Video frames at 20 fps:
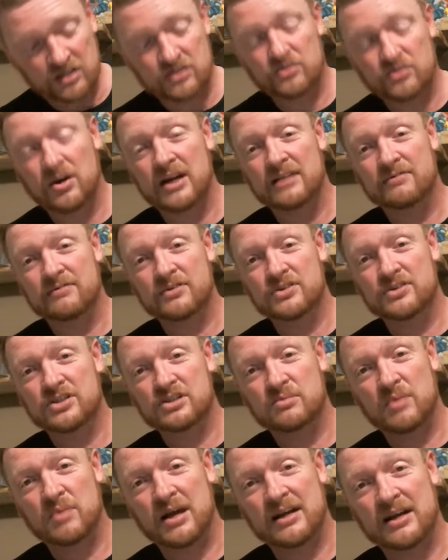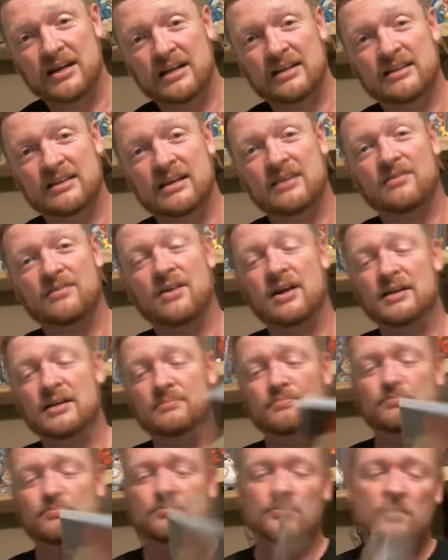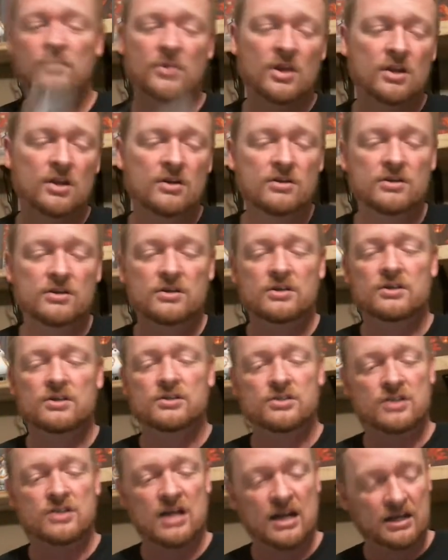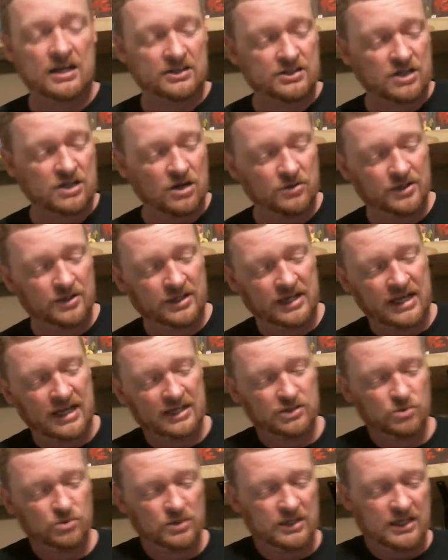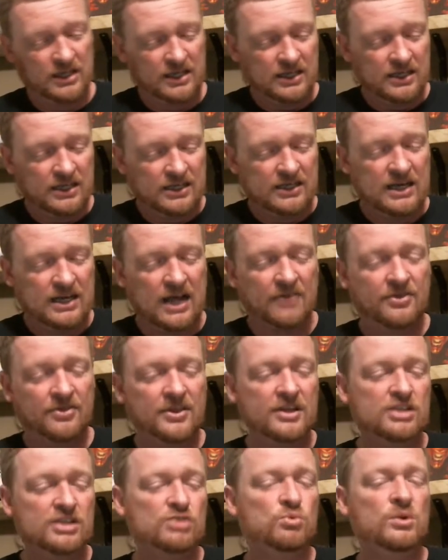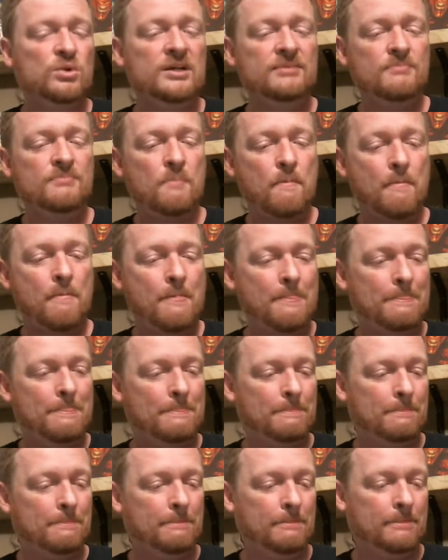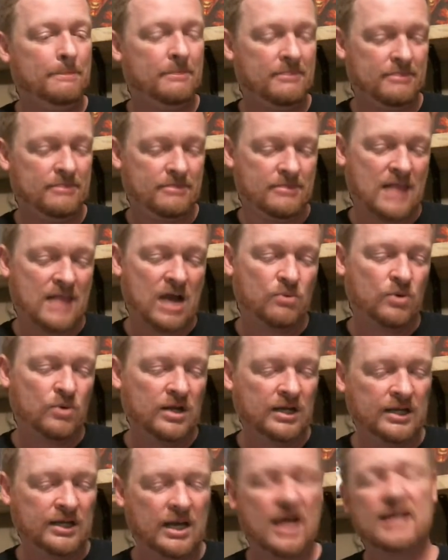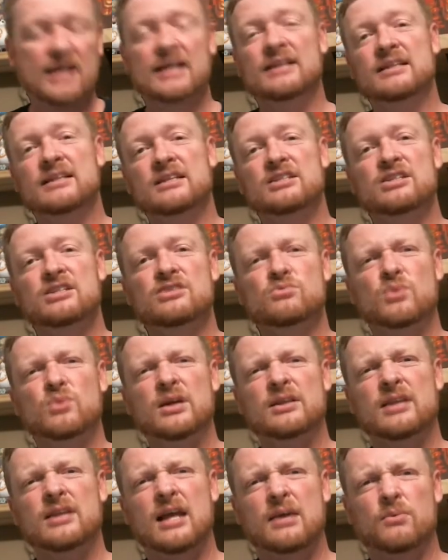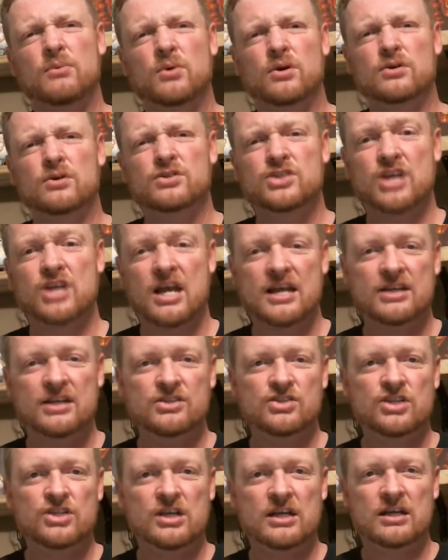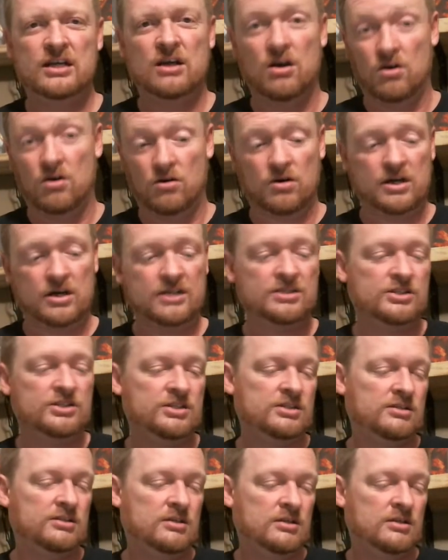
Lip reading: ready for just about anything, right? So now let's go to the next one. Now this one, I really like it. This is when they were changing artists,